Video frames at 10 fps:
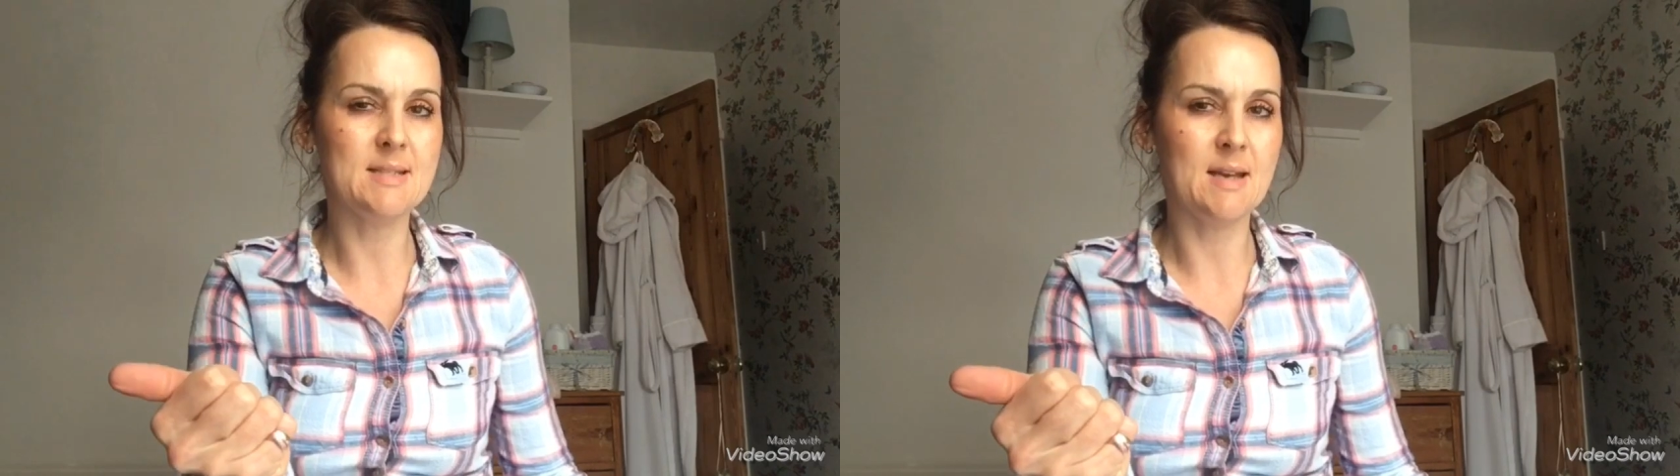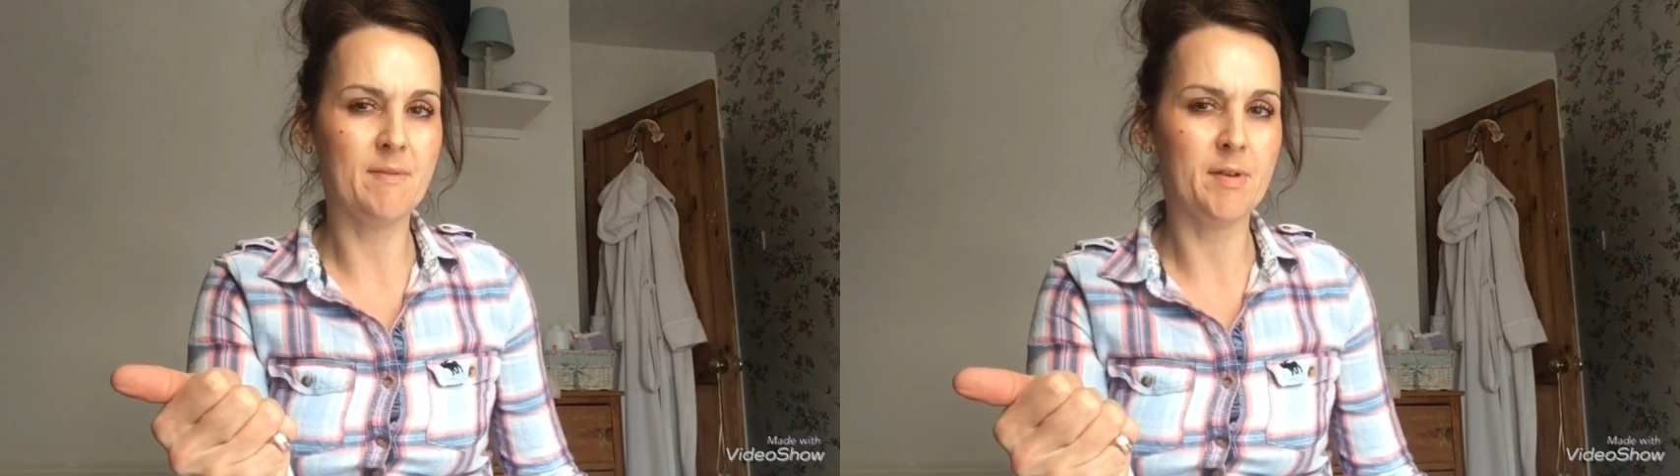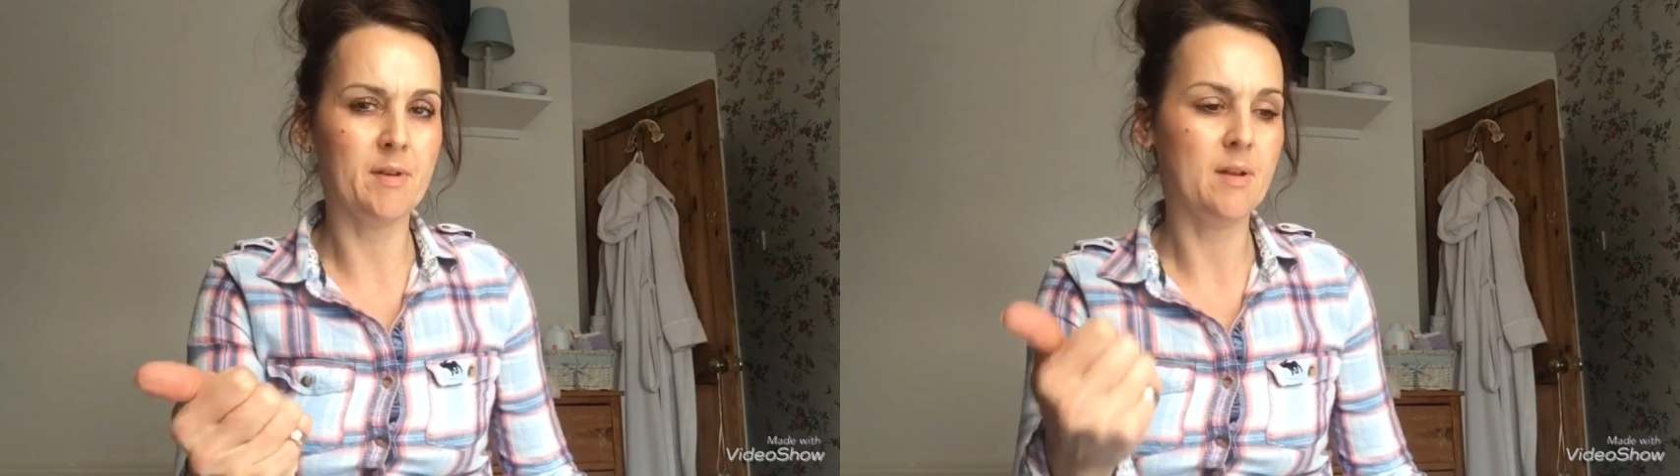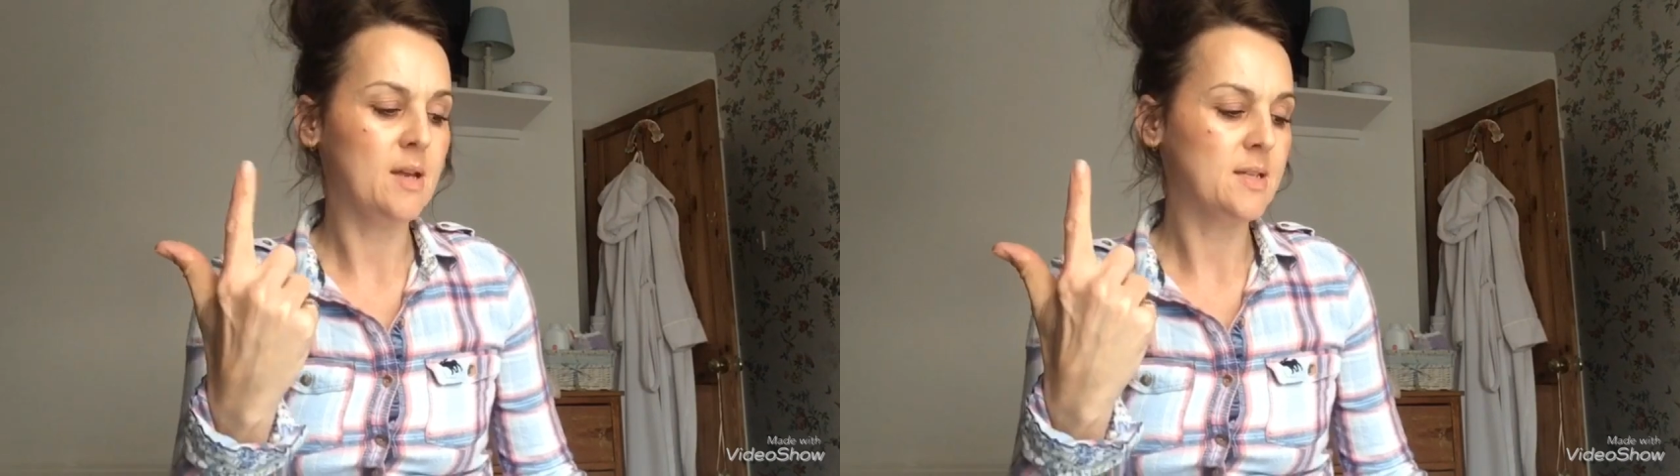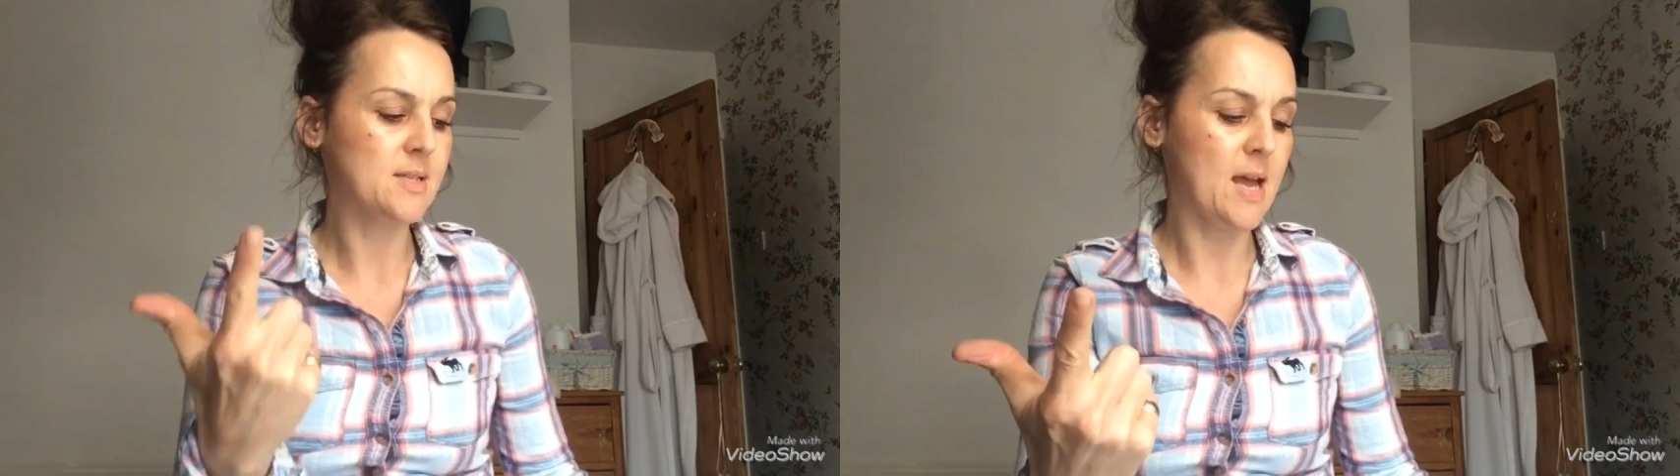seven,
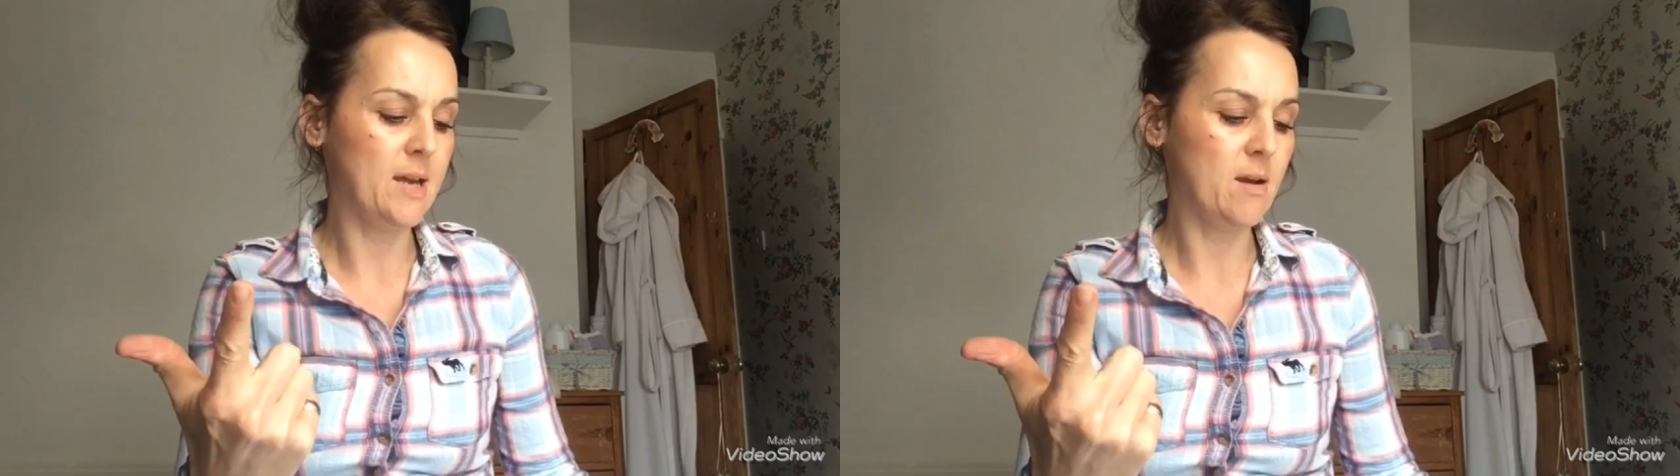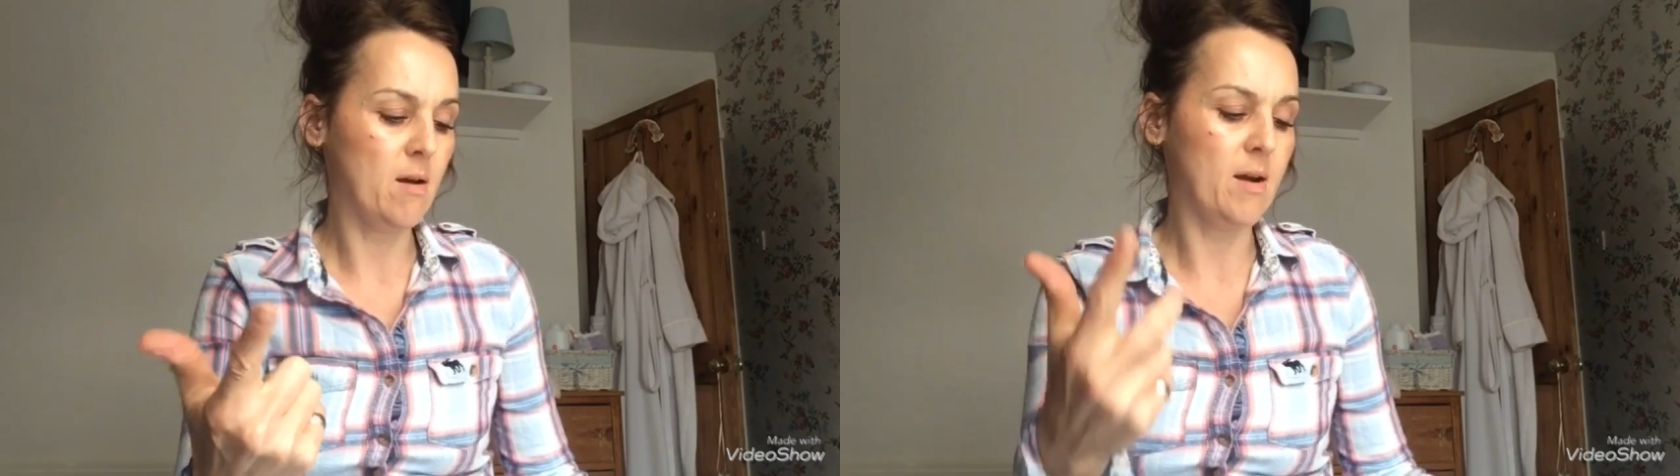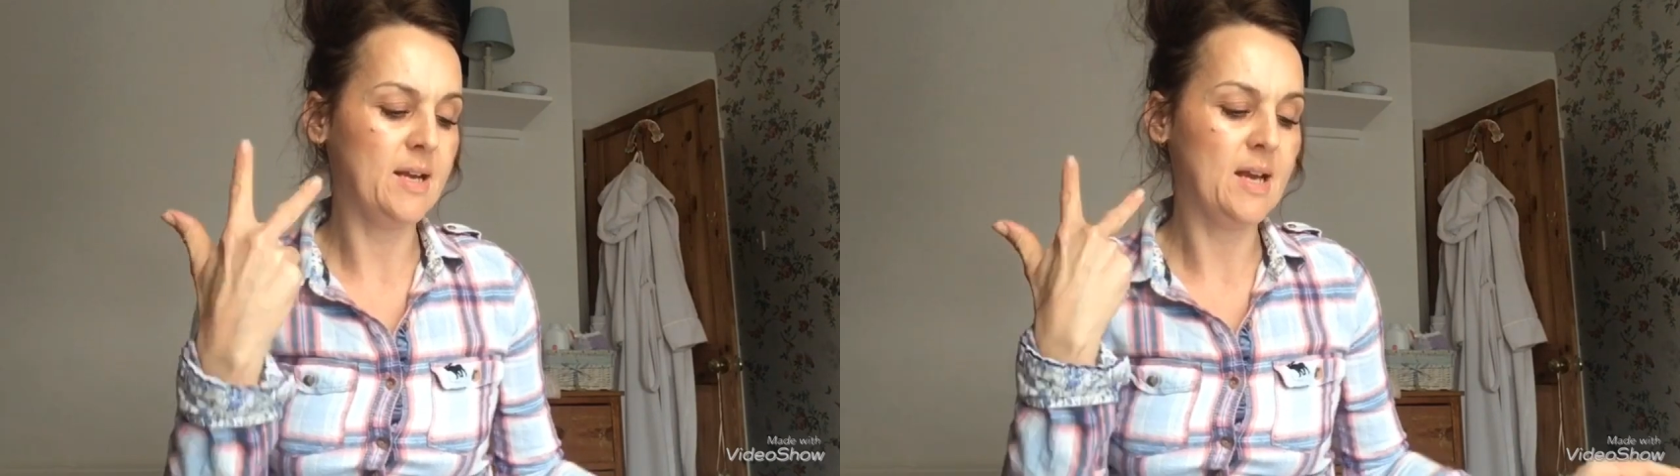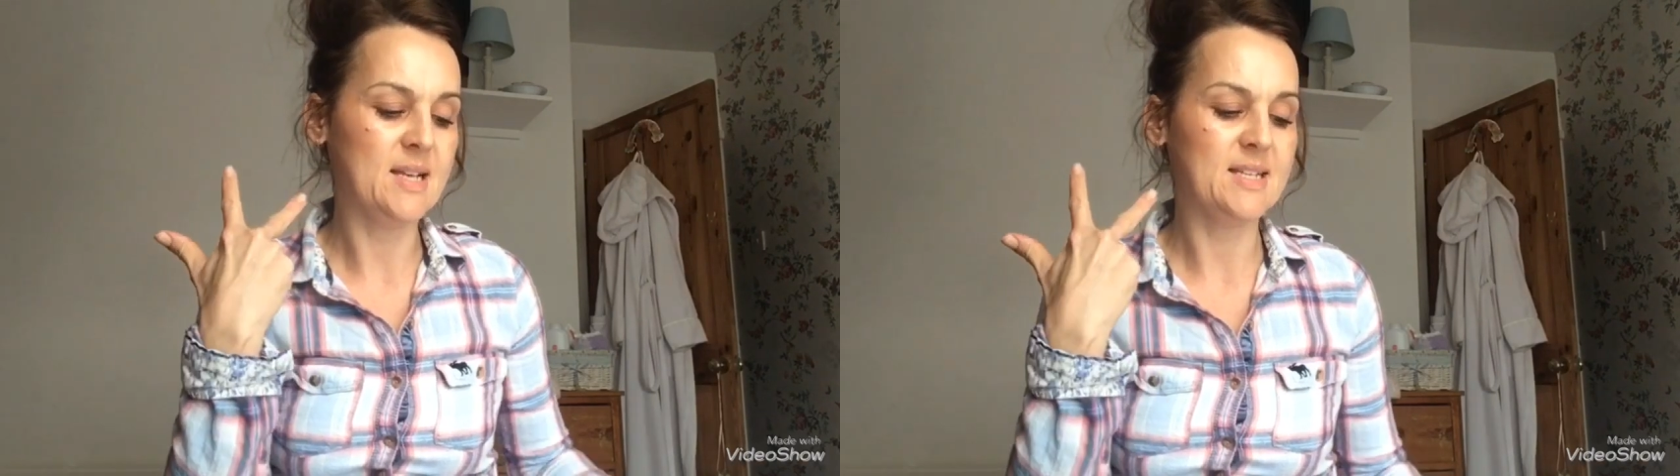day nine,